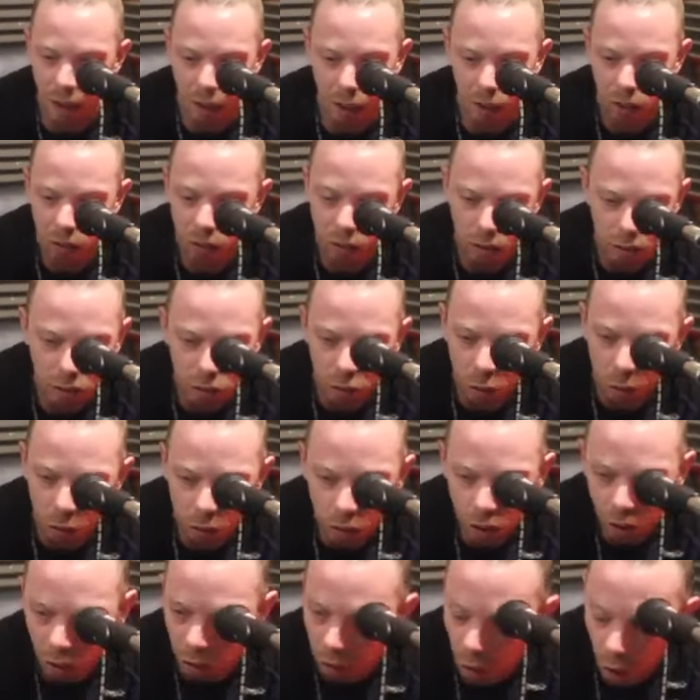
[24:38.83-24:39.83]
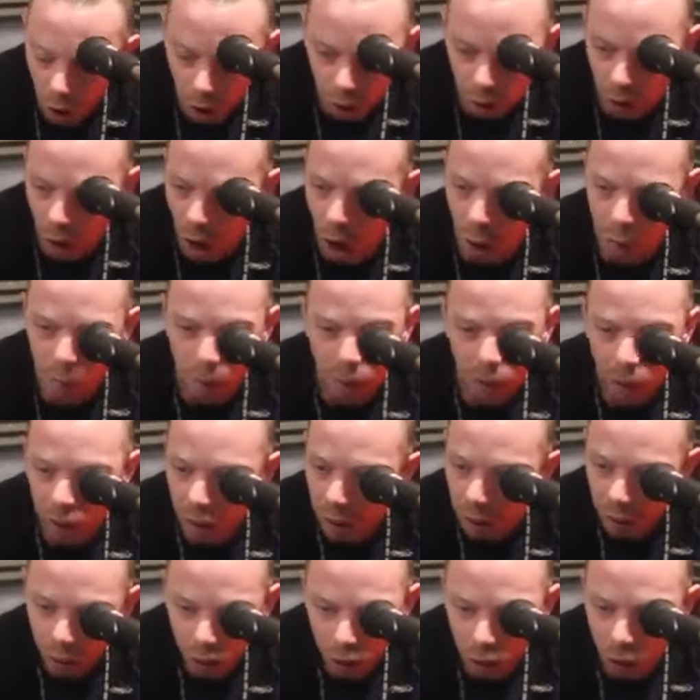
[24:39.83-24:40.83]
Like, as soon as I turned up,
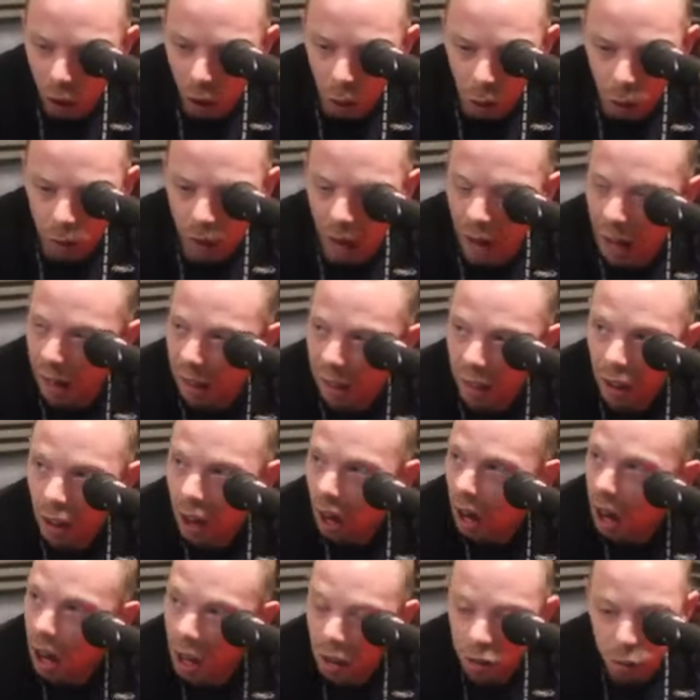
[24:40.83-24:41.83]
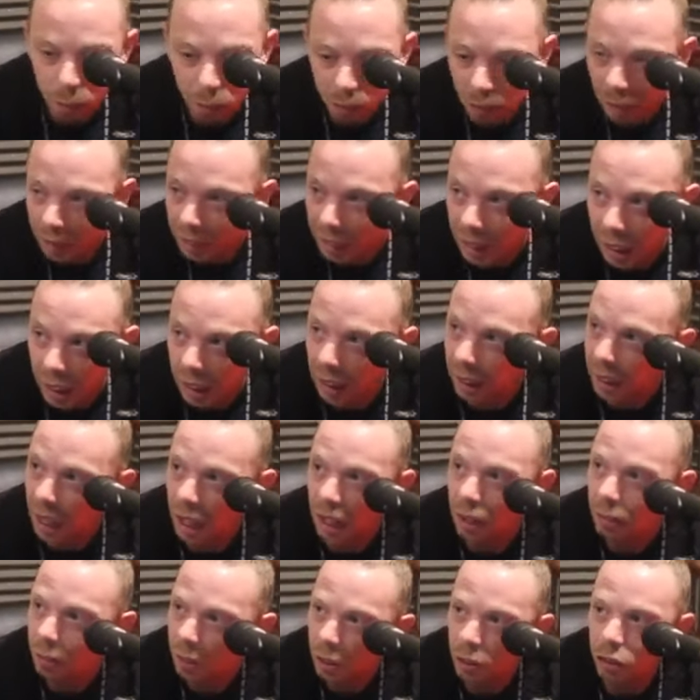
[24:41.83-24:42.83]
you know, like, asked me if I
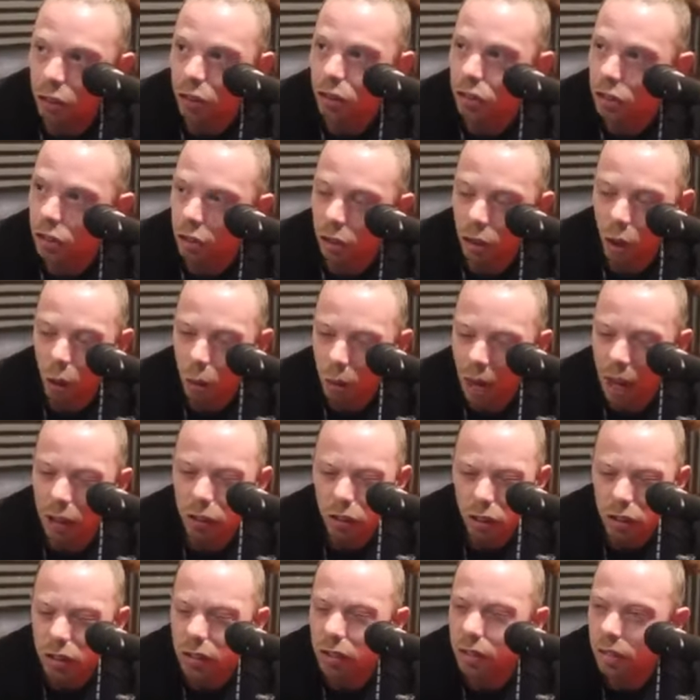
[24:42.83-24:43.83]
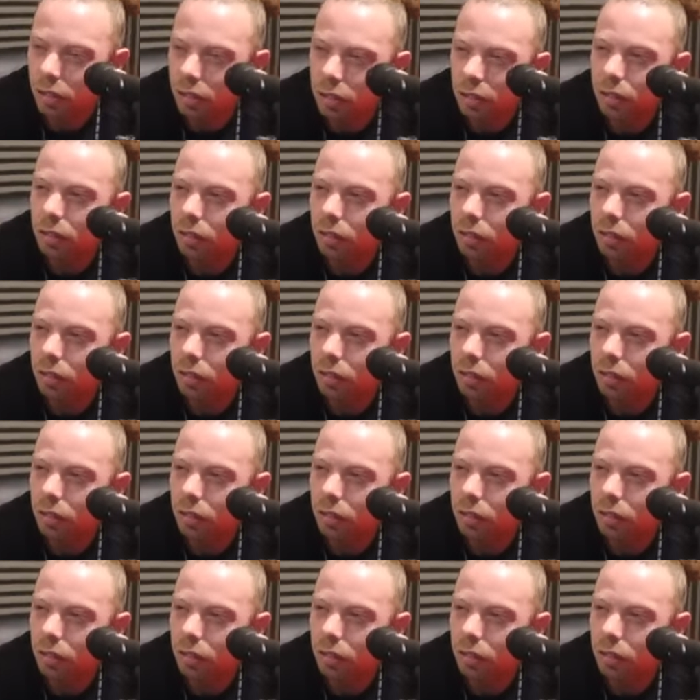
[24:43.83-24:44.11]
needed anything, just, you know, like, just